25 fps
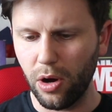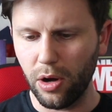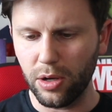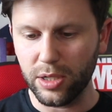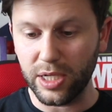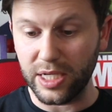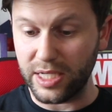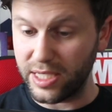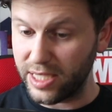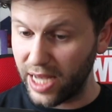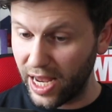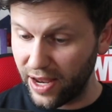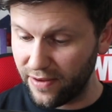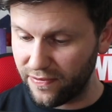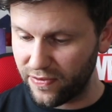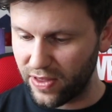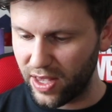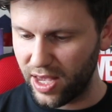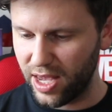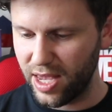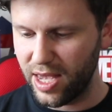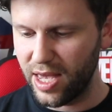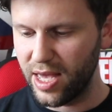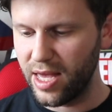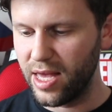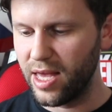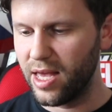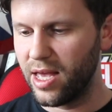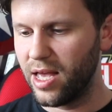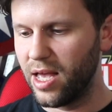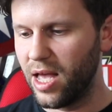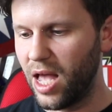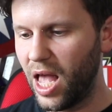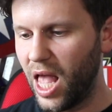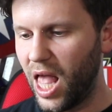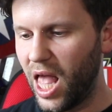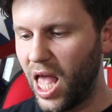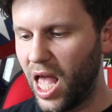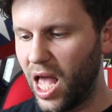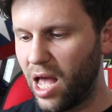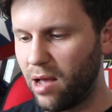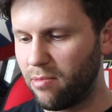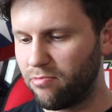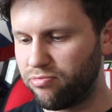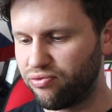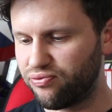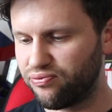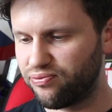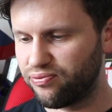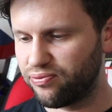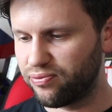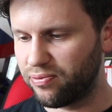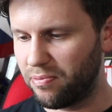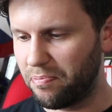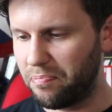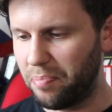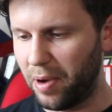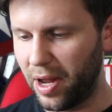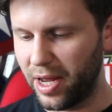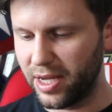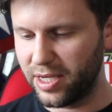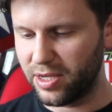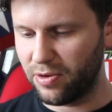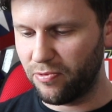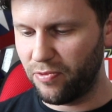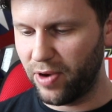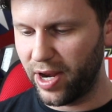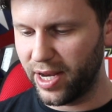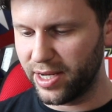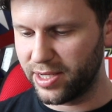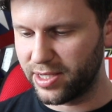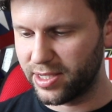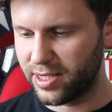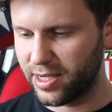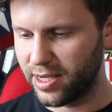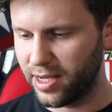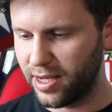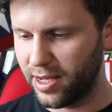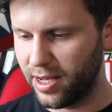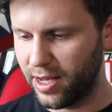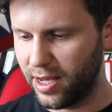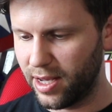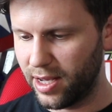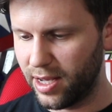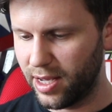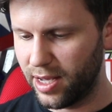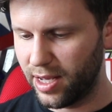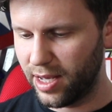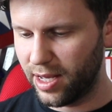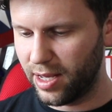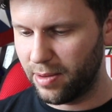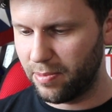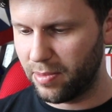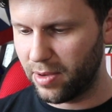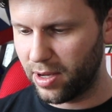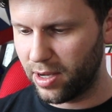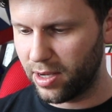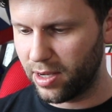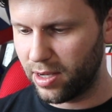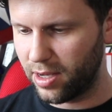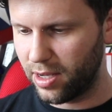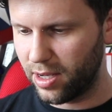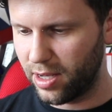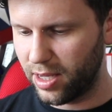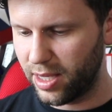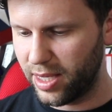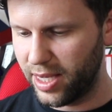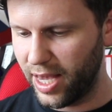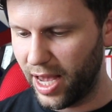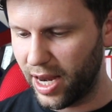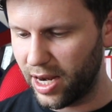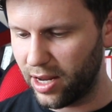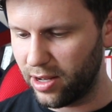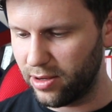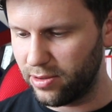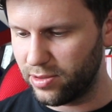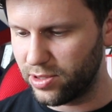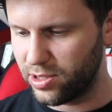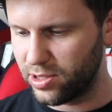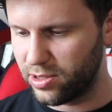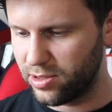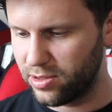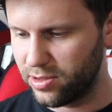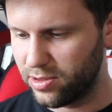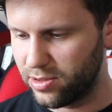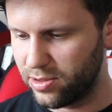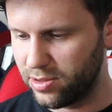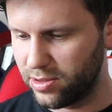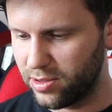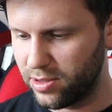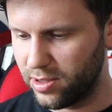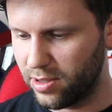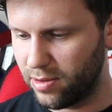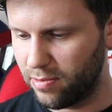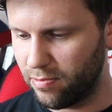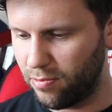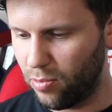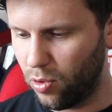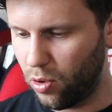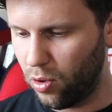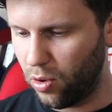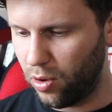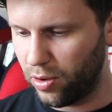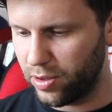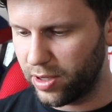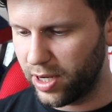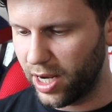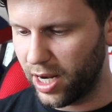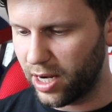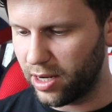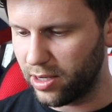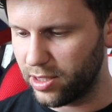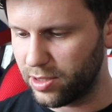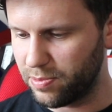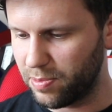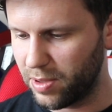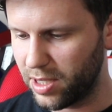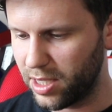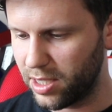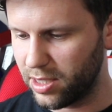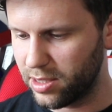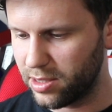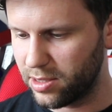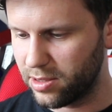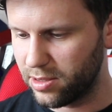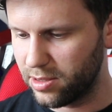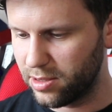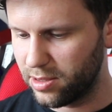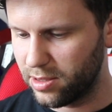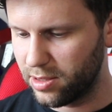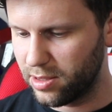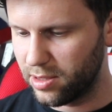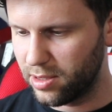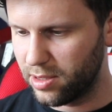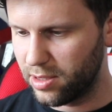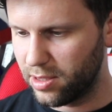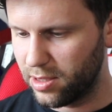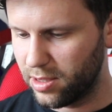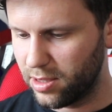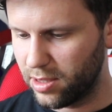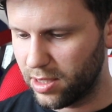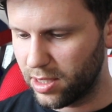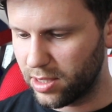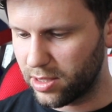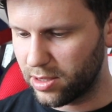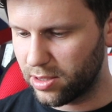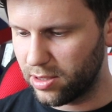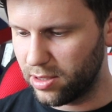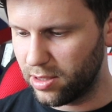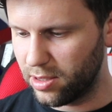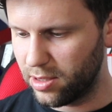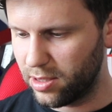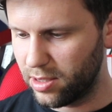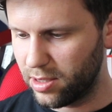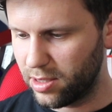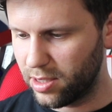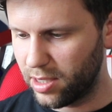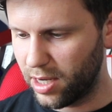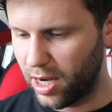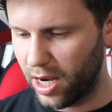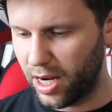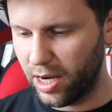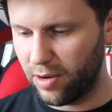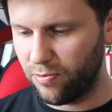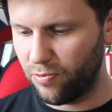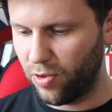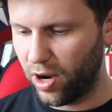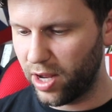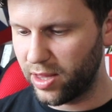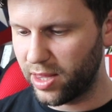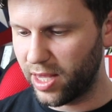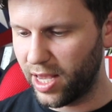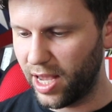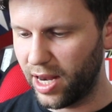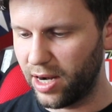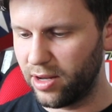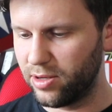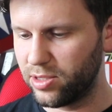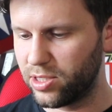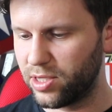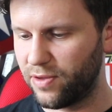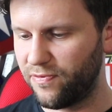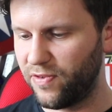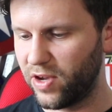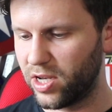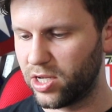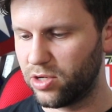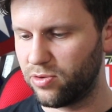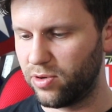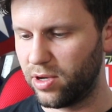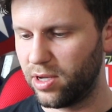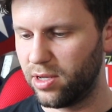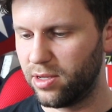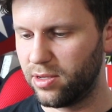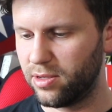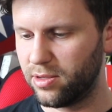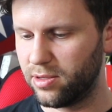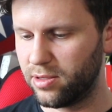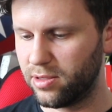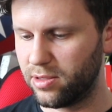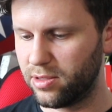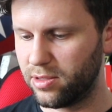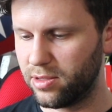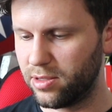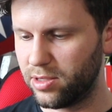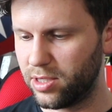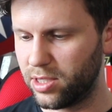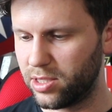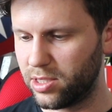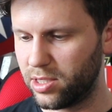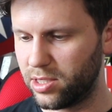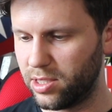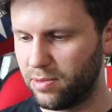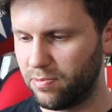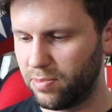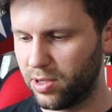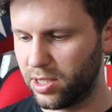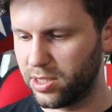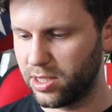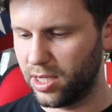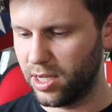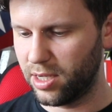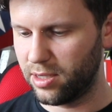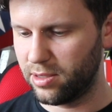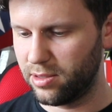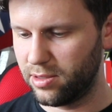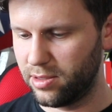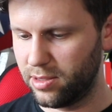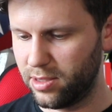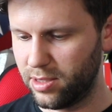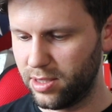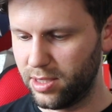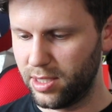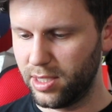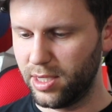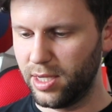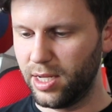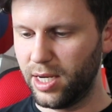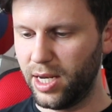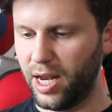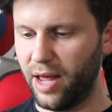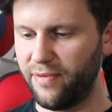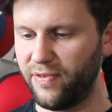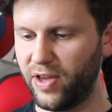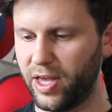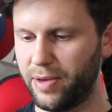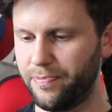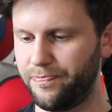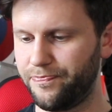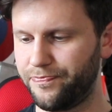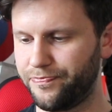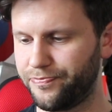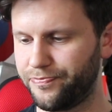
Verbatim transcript: to safety, but it's a risk. Um, yellows. More on yellows, please. That's good. And then ride the yellows to victory. Just as simple as that. Love it.